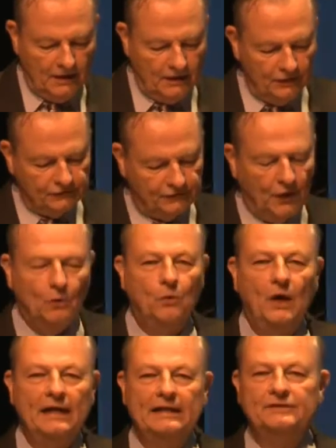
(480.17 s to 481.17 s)
So
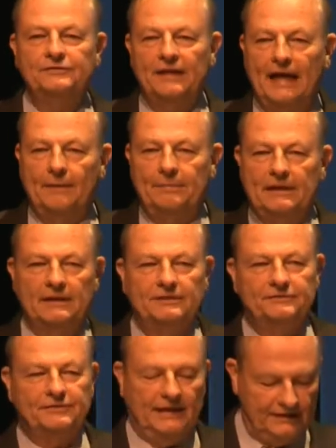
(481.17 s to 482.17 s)
what is
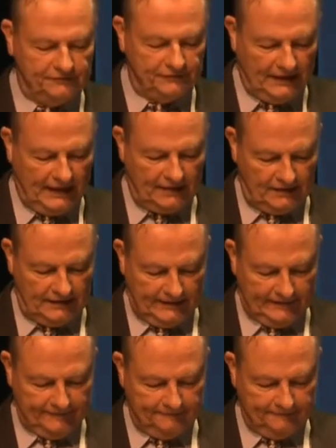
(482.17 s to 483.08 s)
happiness exactly?